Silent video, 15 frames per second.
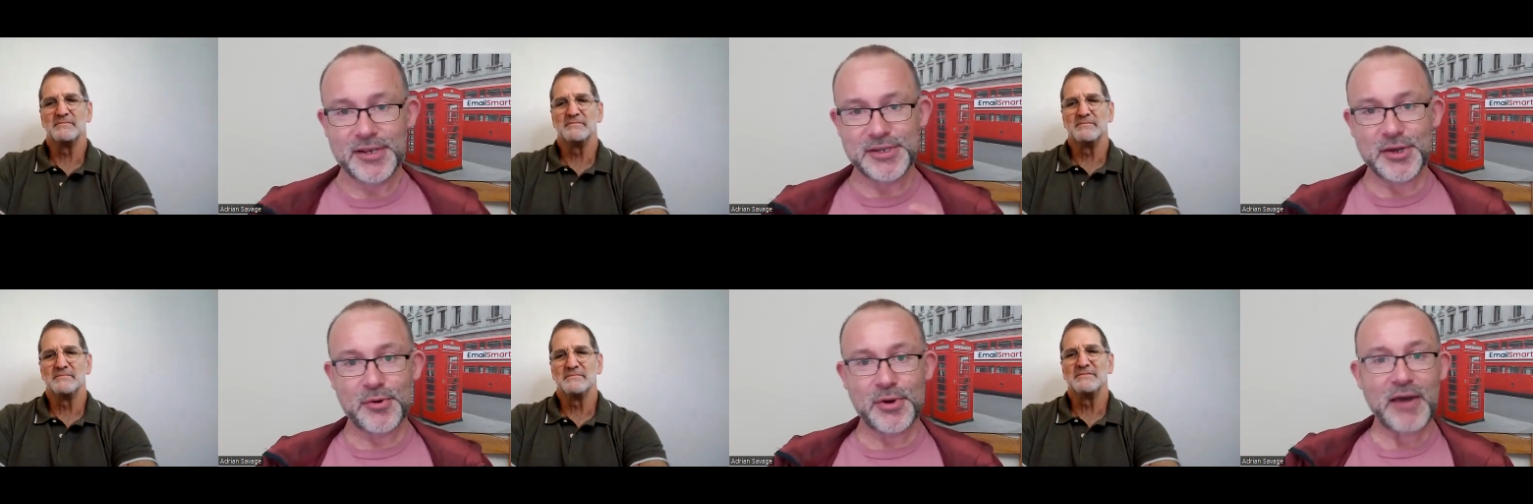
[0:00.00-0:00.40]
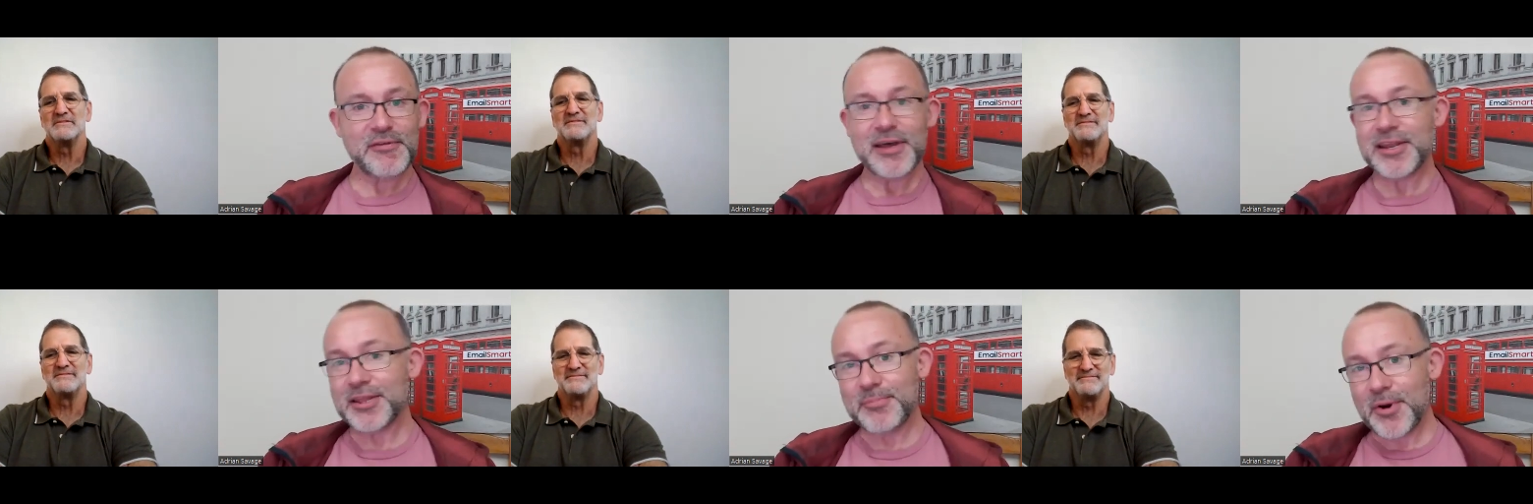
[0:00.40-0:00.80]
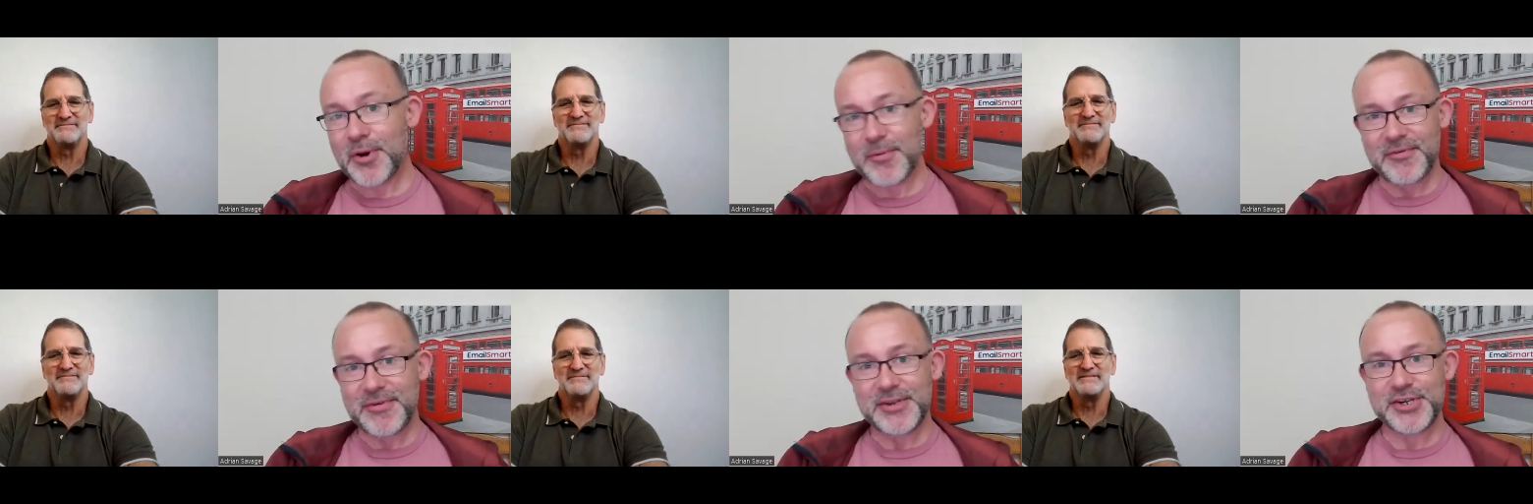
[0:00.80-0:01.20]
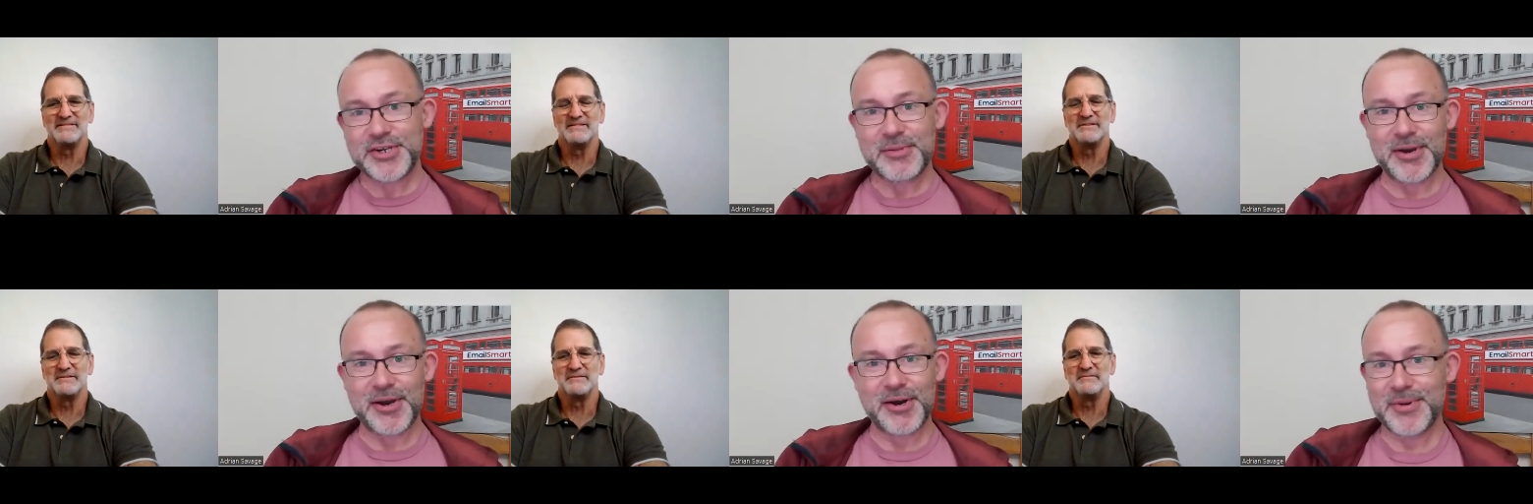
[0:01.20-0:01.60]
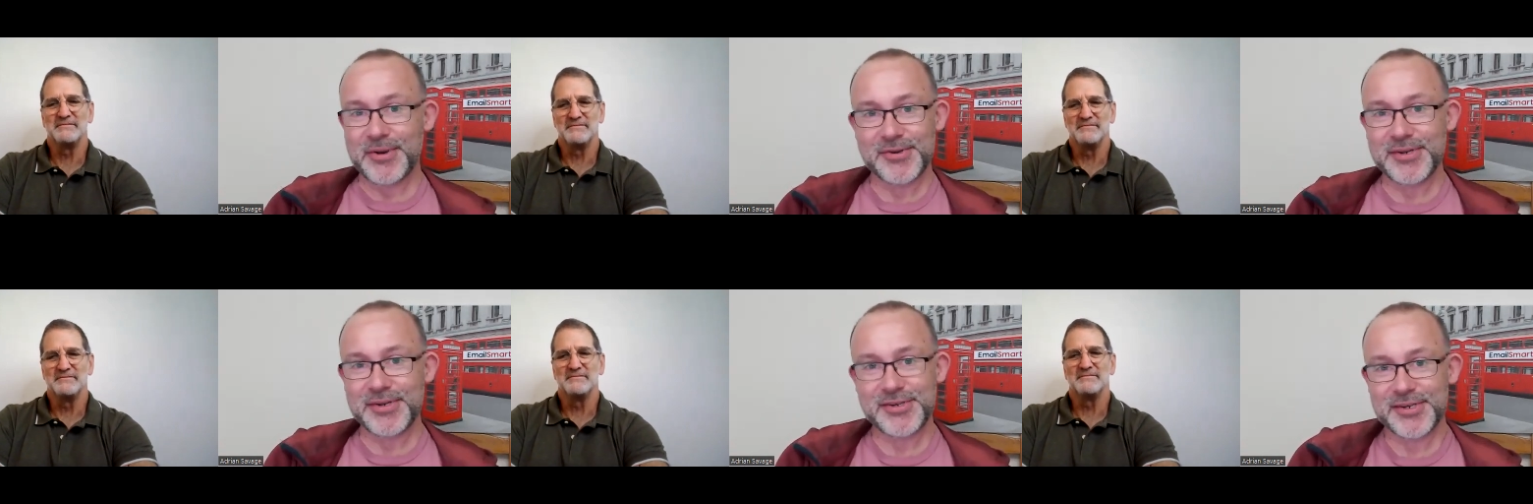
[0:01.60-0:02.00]
Speaker 1: don't have that at the bottom of each email
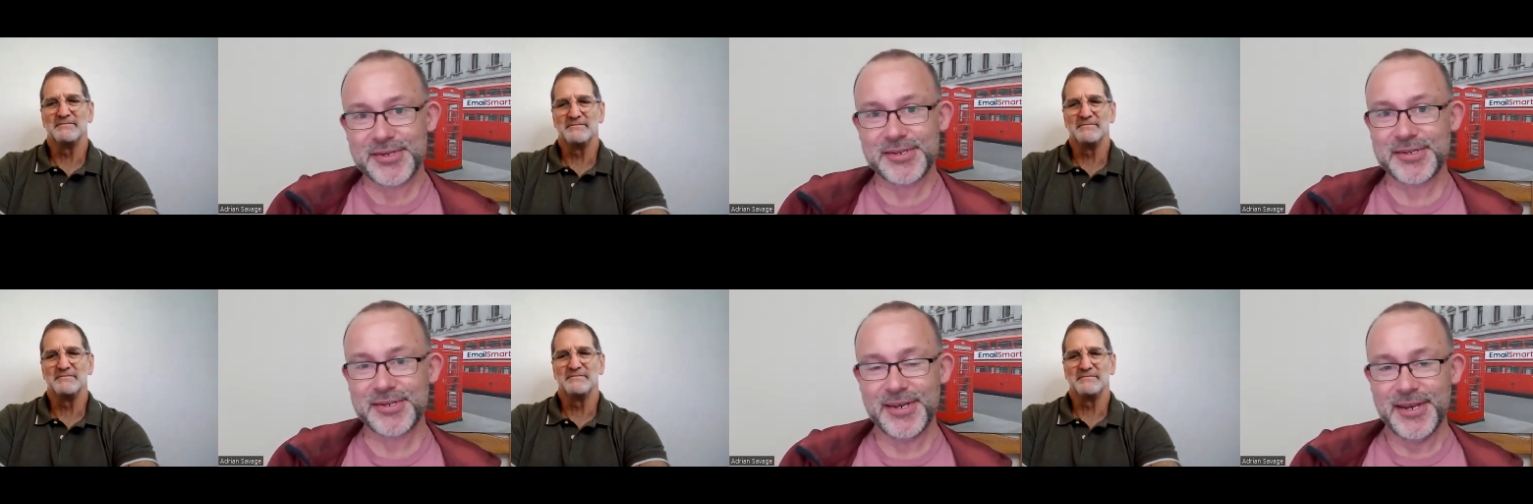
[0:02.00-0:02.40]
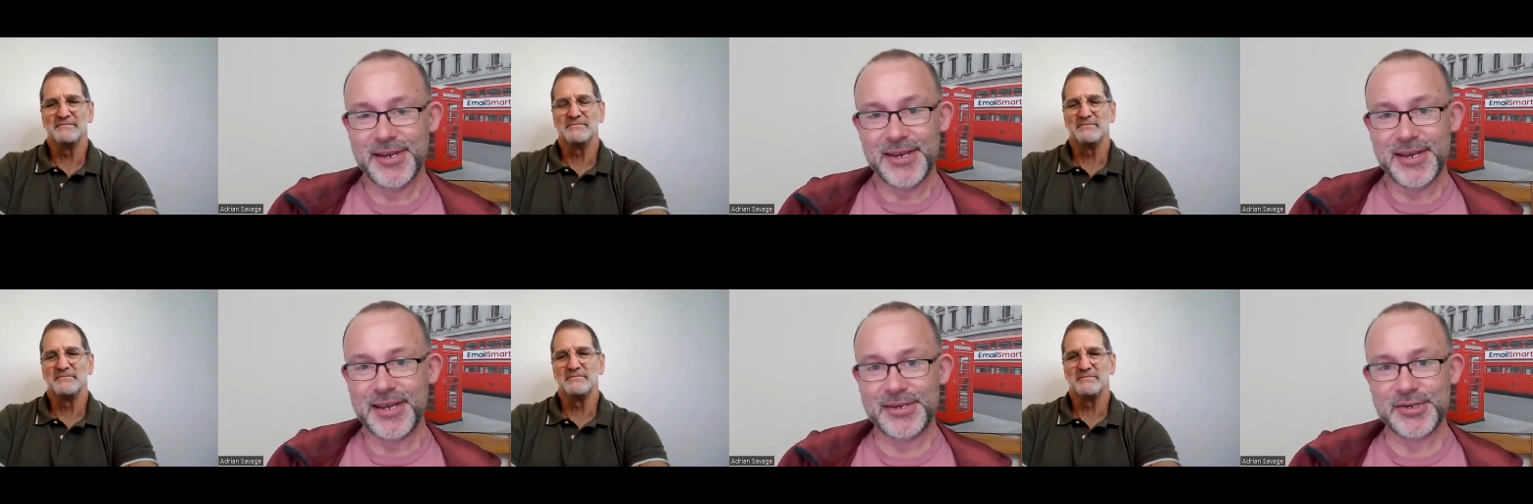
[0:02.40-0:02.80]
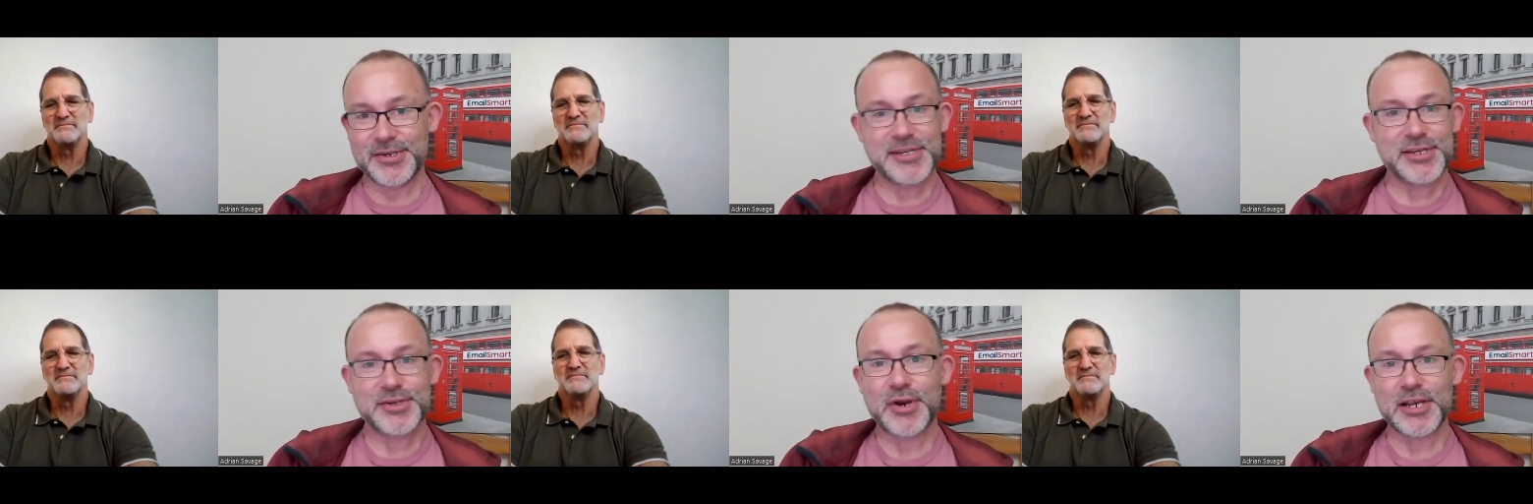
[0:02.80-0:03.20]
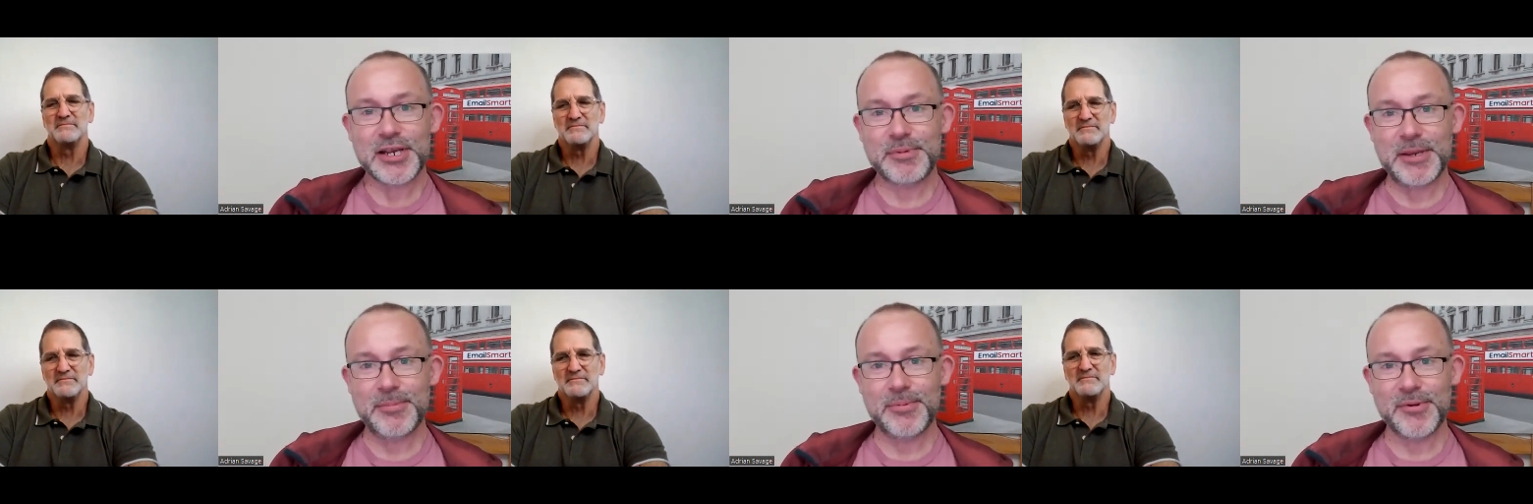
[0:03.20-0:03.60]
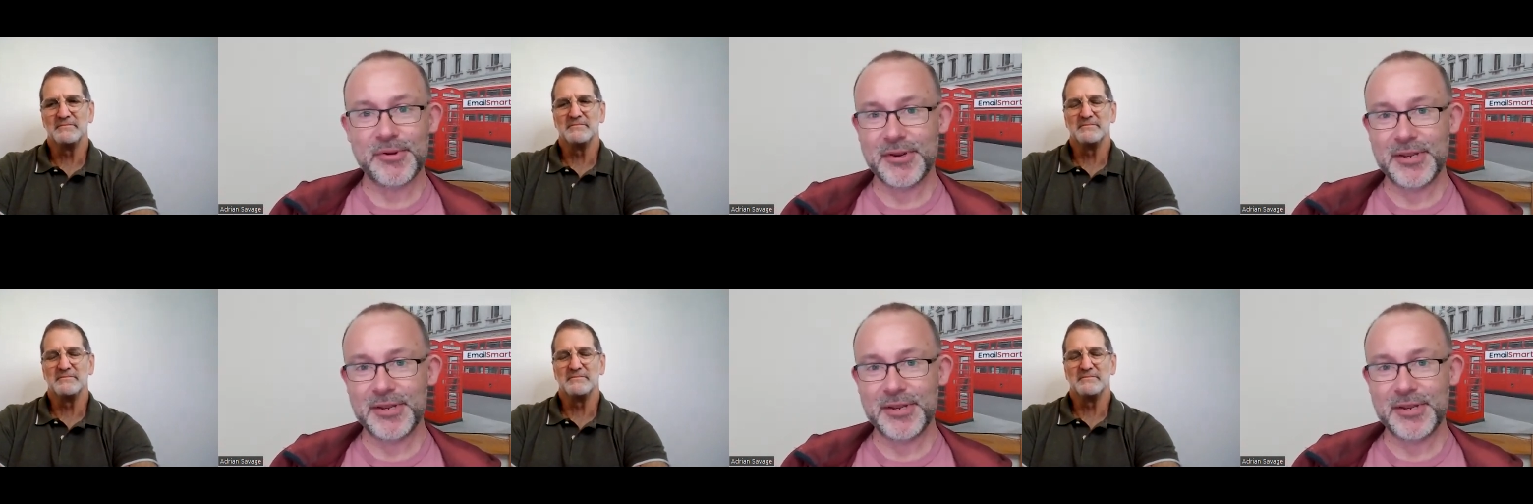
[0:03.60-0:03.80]
because it just it just distracts people and